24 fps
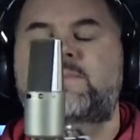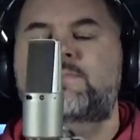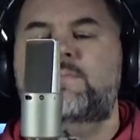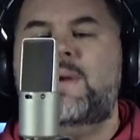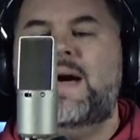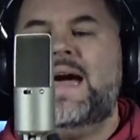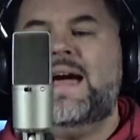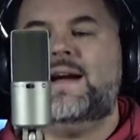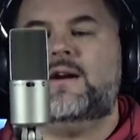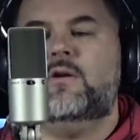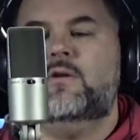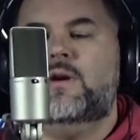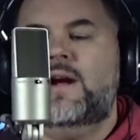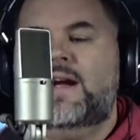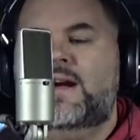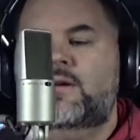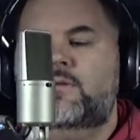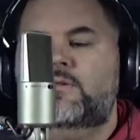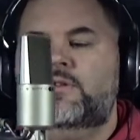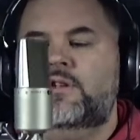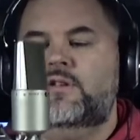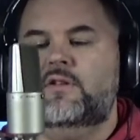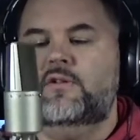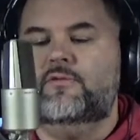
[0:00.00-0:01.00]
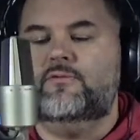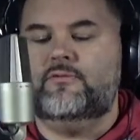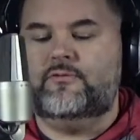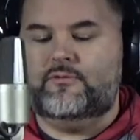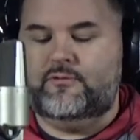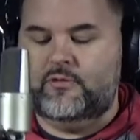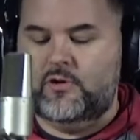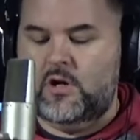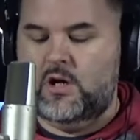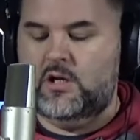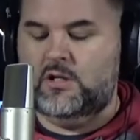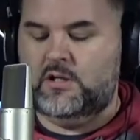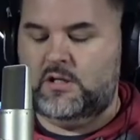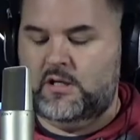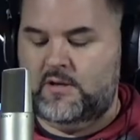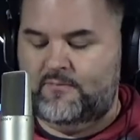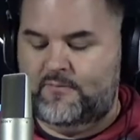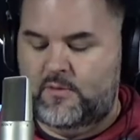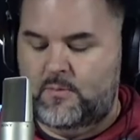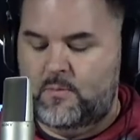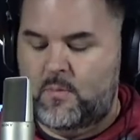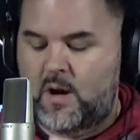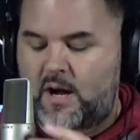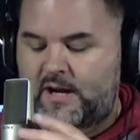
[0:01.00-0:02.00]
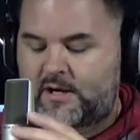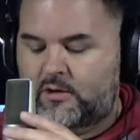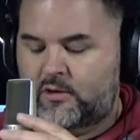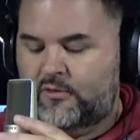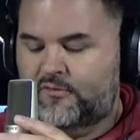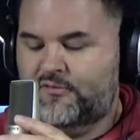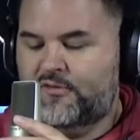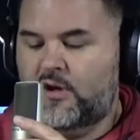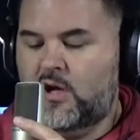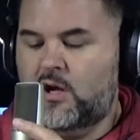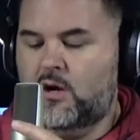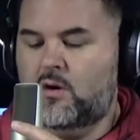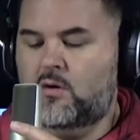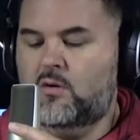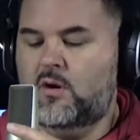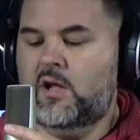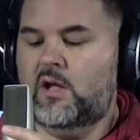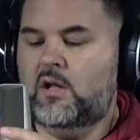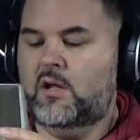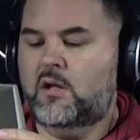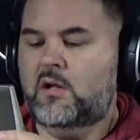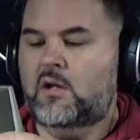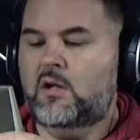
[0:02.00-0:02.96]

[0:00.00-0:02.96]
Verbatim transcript: and back around to the front of the microphone.